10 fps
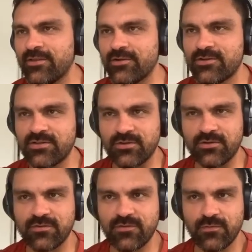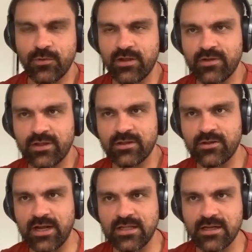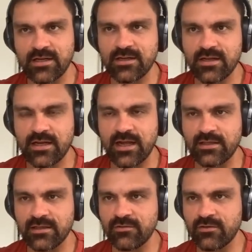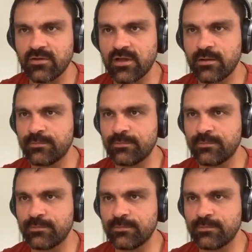and they're sort of waving their hand at a high level